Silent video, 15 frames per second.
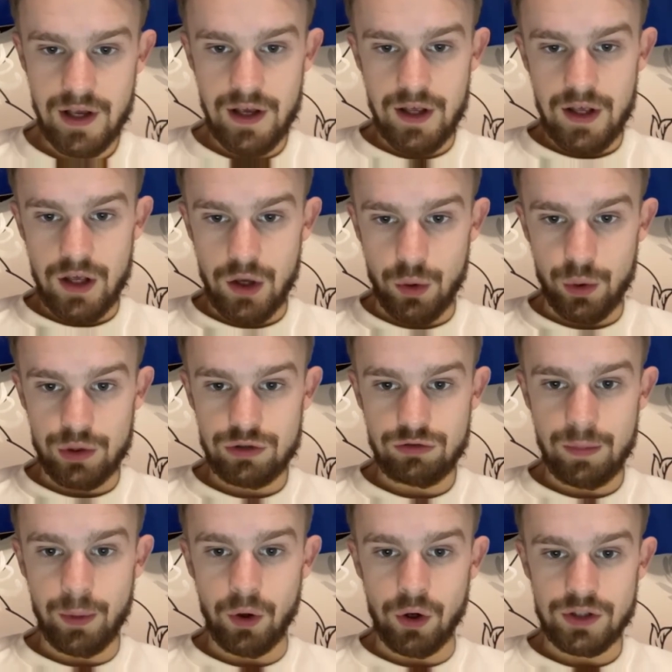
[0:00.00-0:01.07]
who is
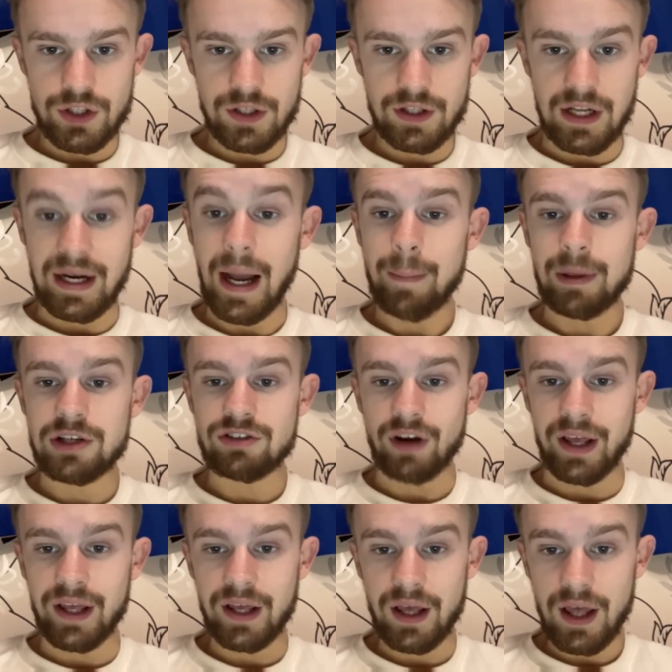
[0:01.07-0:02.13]
reporting that Napoli
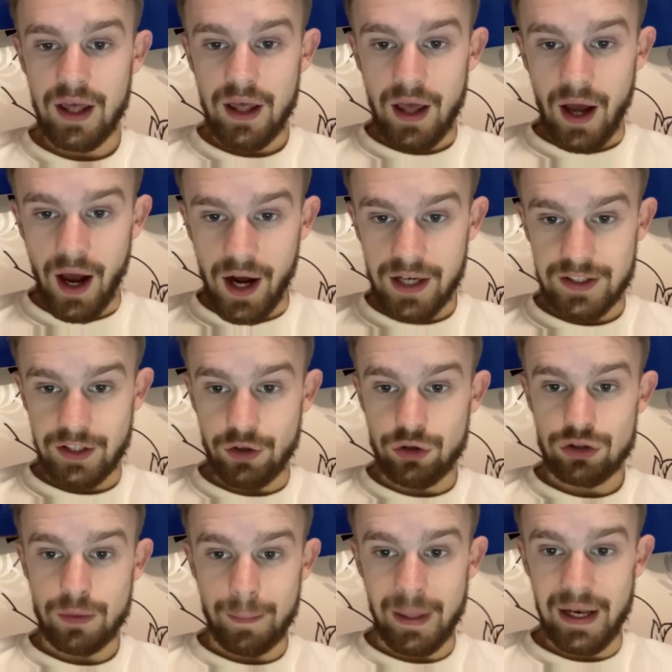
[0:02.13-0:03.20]
striker Arkadiusz
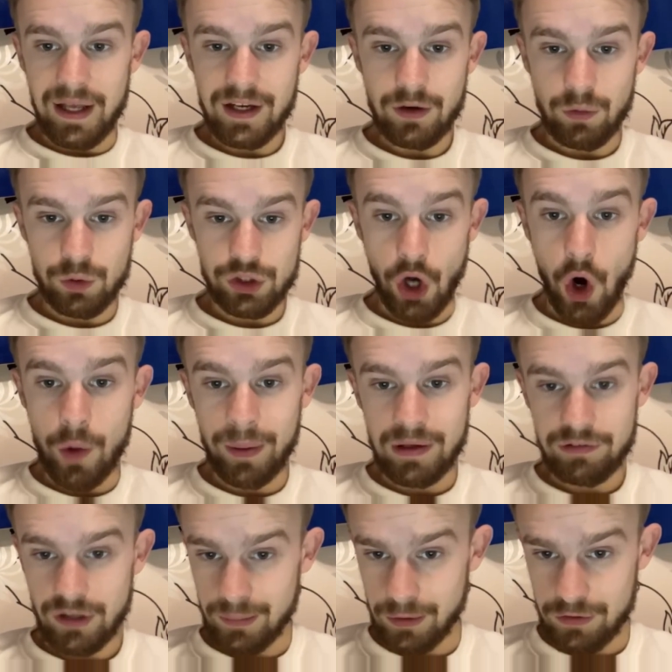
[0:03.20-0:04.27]
Milik was hoping
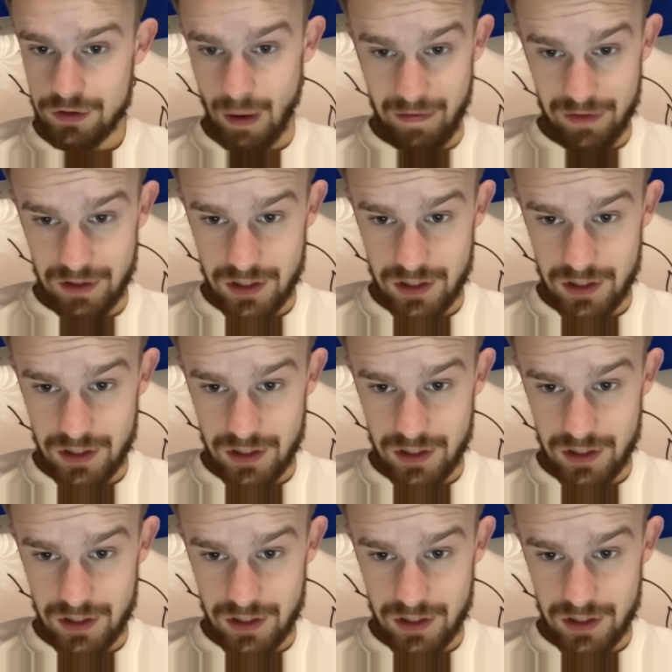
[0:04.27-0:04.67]
for a move to Everton to